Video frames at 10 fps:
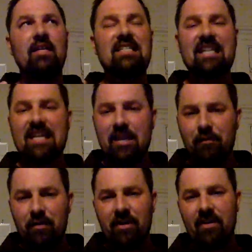
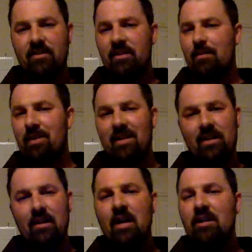significance and
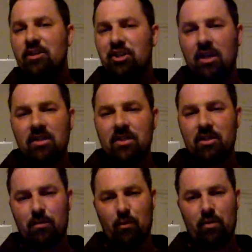meaning. Just
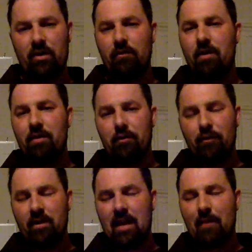this morning, Father
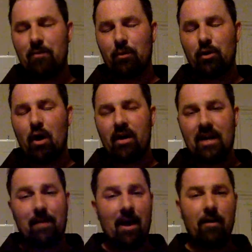Fred and I were
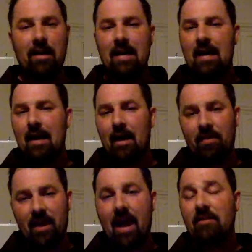talking about
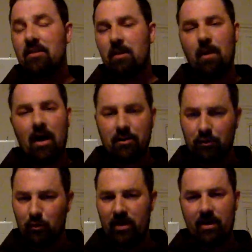the Acts of the
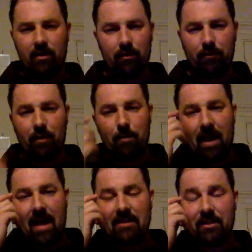Apostles reading from
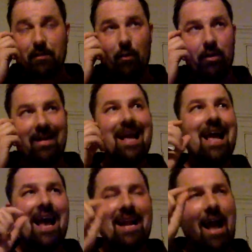Mass this morning,
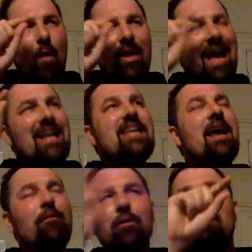and how we had
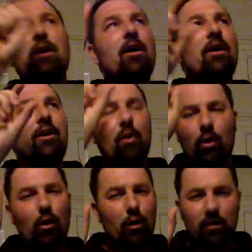never, you know,
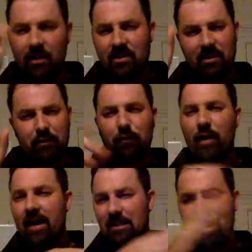heard this
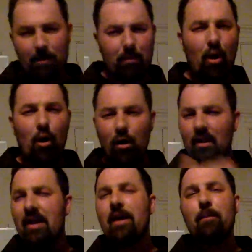phrase about
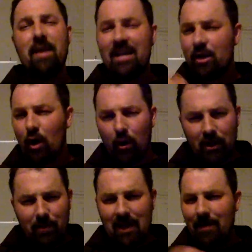Paul making an
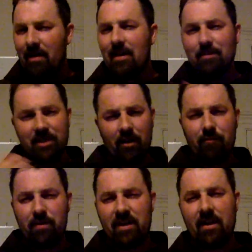argument about
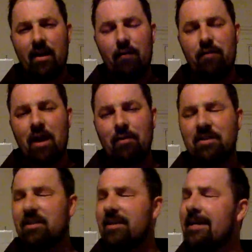himself being a
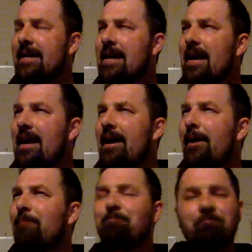Pharisee.
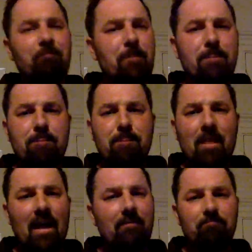
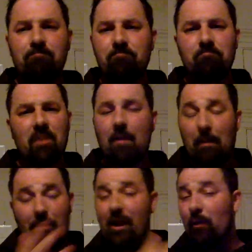I
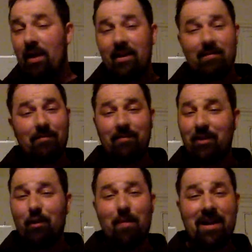probably read it,
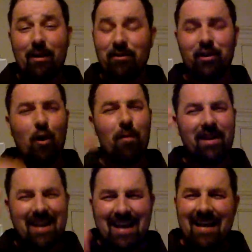you know, many years ago,
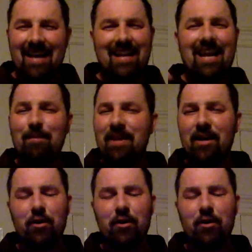but it hit me in a